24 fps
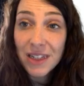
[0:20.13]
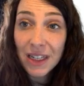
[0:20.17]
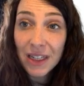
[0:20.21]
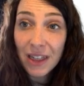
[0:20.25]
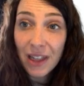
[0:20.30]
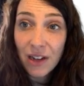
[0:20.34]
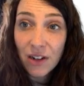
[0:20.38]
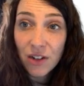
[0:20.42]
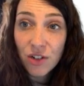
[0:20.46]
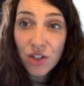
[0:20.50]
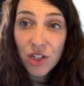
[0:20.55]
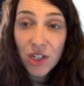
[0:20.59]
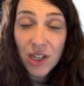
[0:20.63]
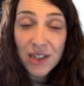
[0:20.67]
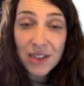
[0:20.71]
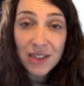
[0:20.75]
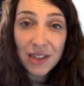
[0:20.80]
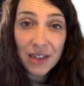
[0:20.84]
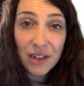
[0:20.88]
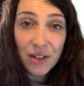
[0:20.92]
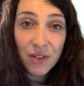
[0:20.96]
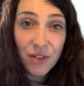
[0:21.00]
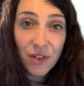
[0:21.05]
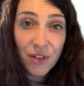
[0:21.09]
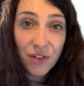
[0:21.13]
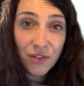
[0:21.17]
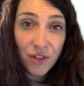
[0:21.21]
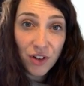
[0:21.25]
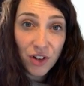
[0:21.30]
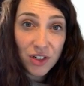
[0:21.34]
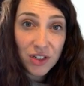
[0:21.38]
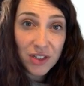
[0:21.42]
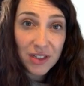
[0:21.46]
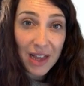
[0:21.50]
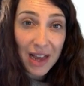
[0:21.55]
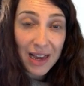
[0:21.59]
clergy is kind of the
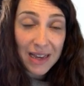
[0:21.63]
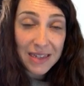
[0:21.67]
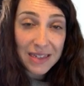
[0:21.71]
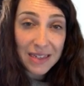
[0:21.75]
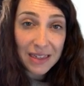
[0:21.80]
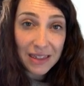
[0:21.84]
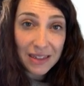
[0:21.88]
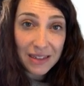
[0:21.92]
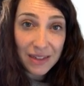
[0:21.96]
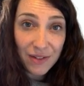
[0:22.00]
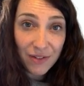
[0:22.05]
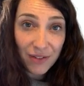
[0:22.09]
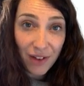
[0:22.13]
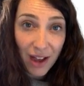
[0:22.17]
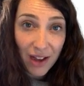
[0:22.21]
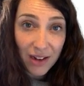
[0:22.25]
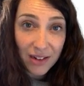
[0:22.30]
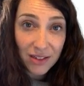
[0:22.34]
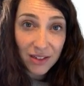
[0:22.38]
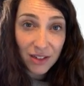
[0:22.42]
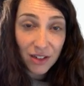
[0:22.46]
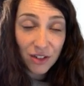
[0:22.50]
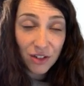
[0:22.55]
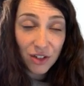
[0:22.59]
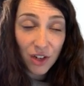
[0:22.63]
first isolated factor.